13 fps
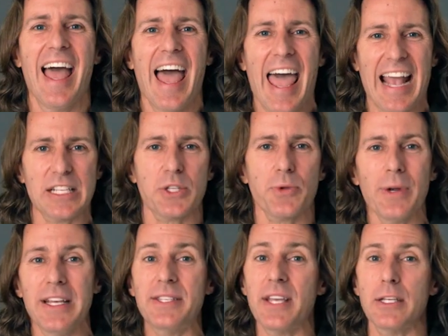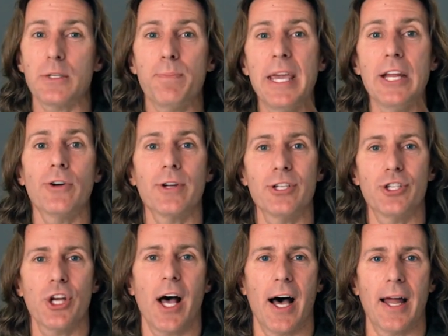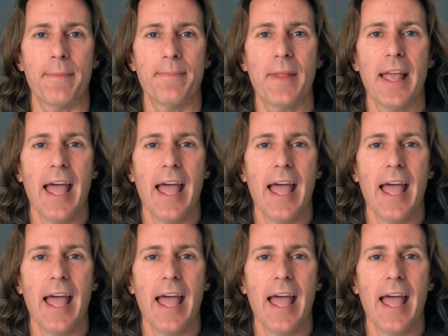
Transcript: Acts 3 says Peter and John,